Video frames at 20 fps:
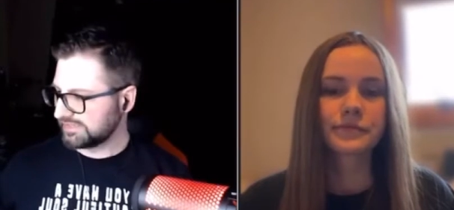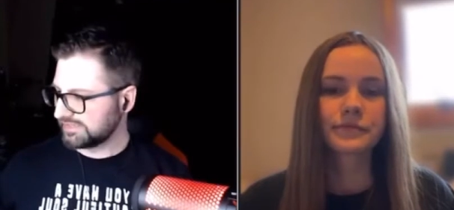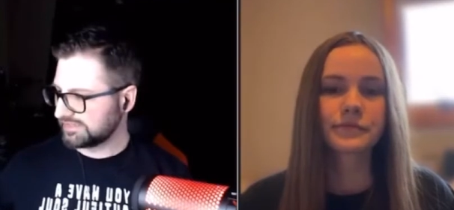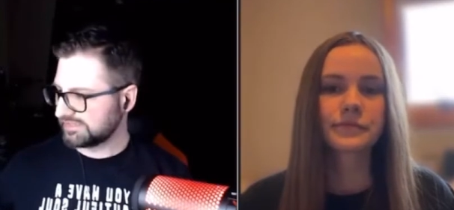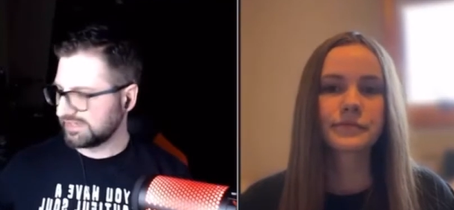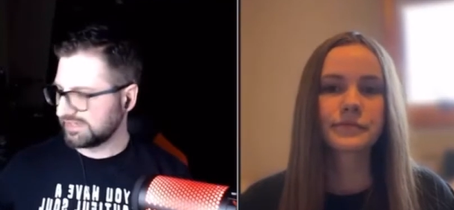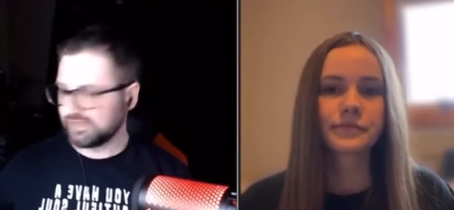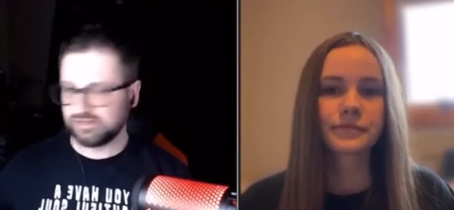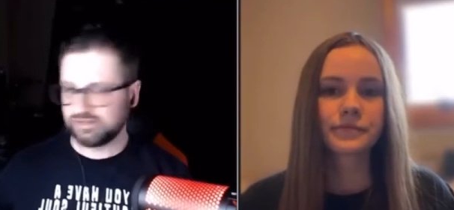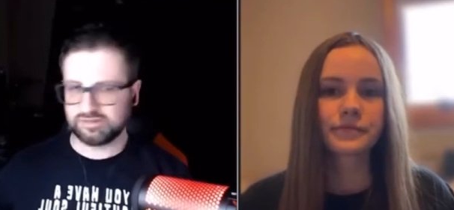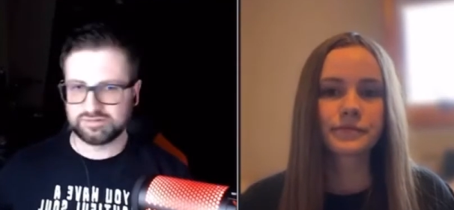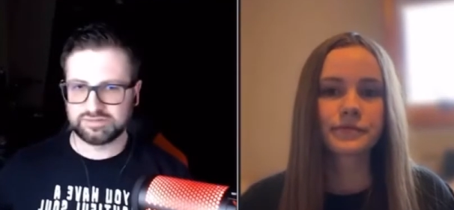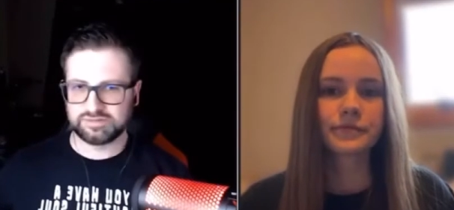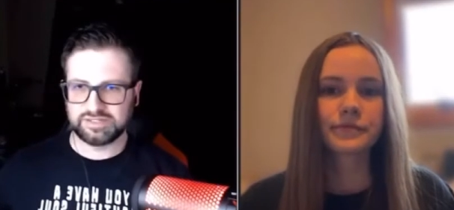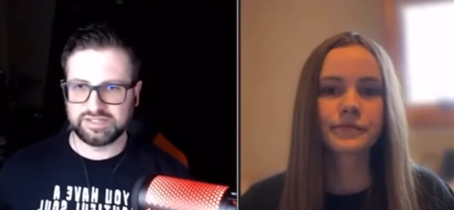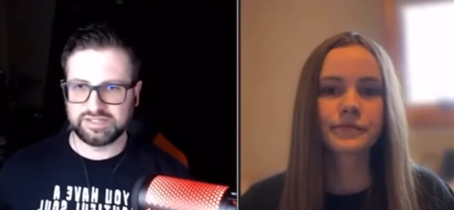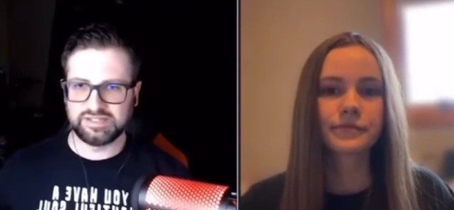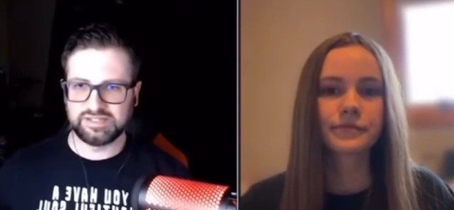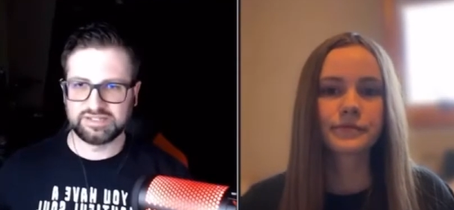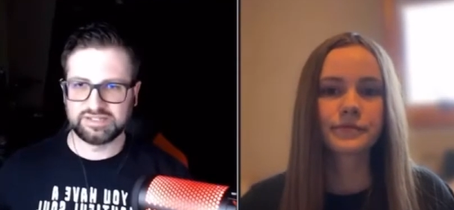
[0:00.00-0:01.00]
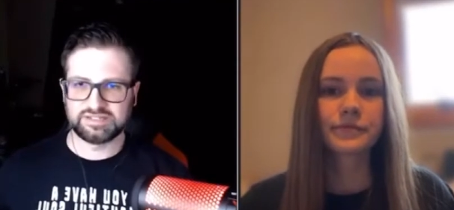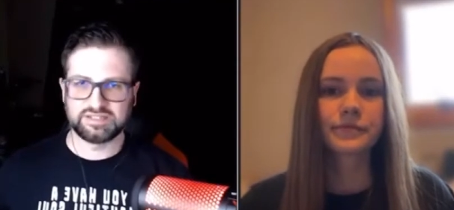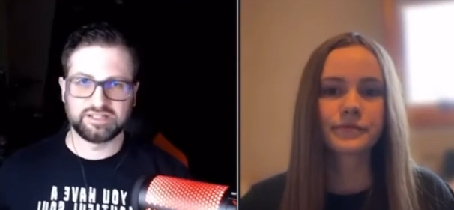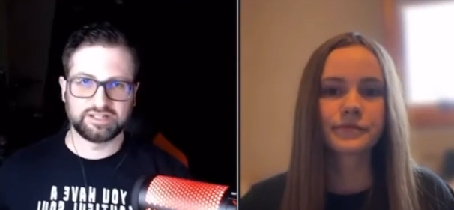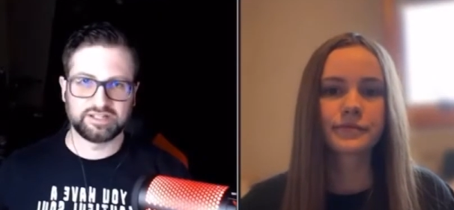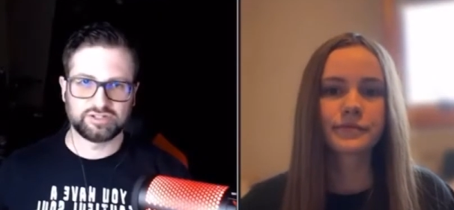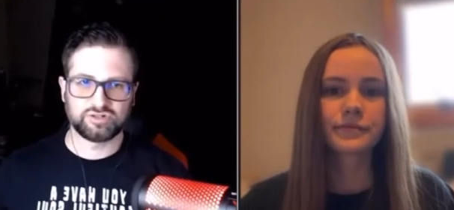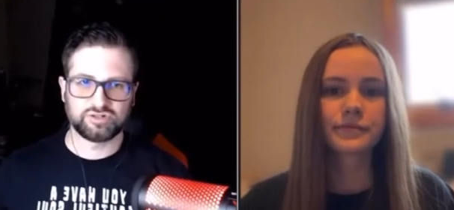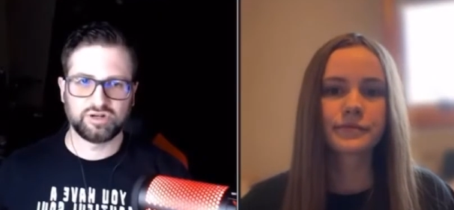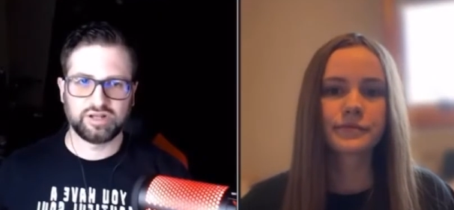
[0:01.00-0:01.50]
Speaker 1: sound is
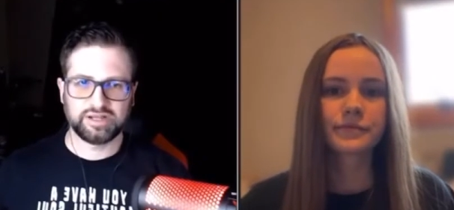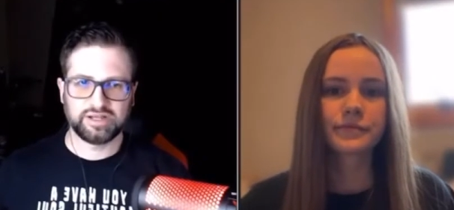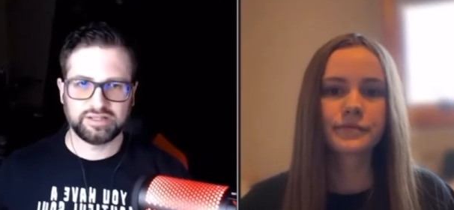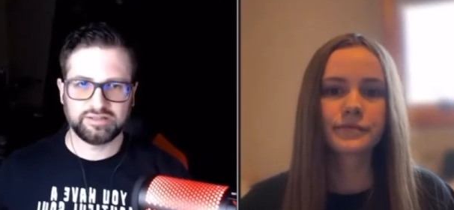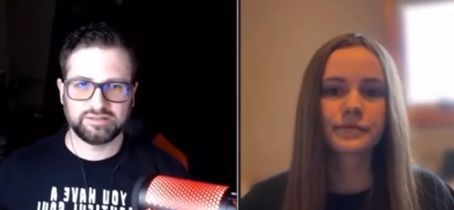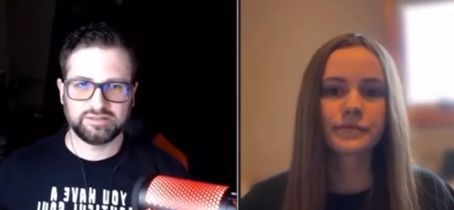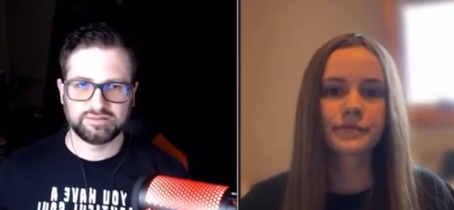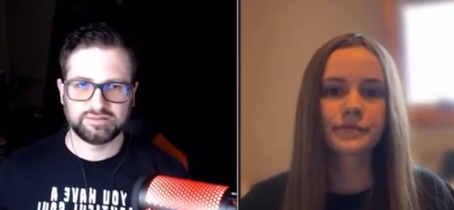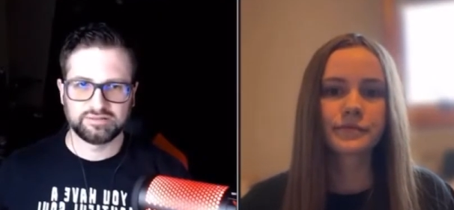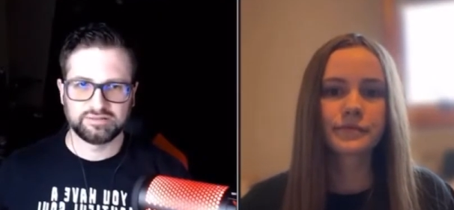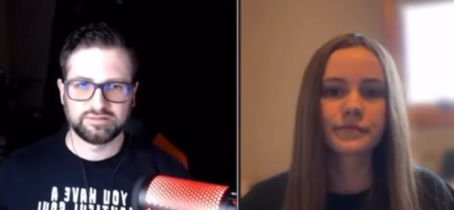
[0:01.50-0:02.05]
electronic.